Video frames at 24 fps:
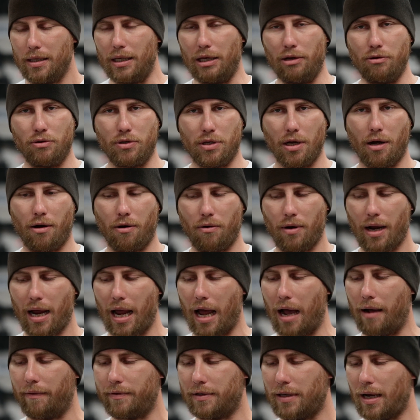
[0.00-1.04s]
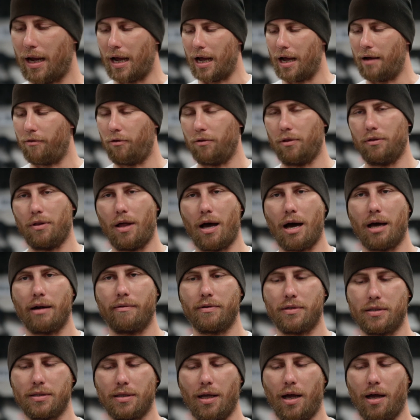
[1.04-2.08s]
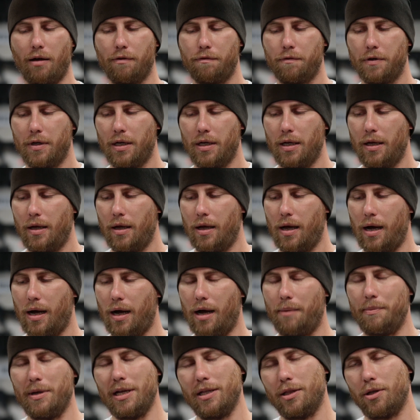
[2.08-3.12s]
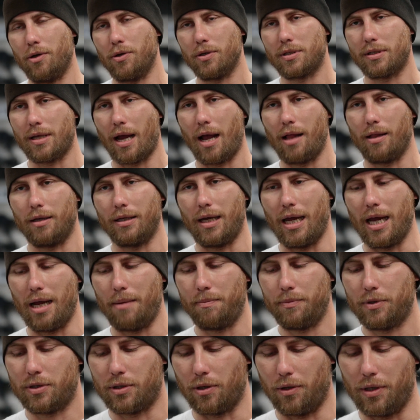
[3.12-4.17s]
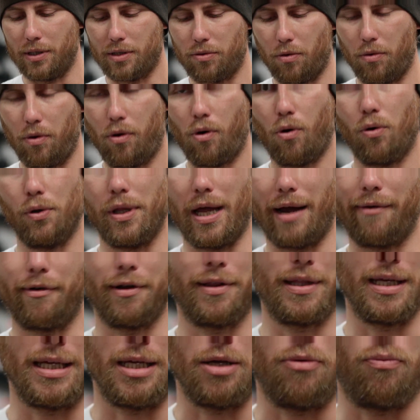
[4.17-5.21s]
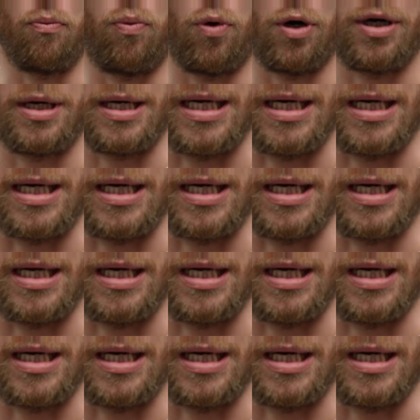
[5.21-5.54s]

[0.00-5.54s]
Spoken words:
You don't have to have a lot of stuff in those style of games, so this would hold everything you would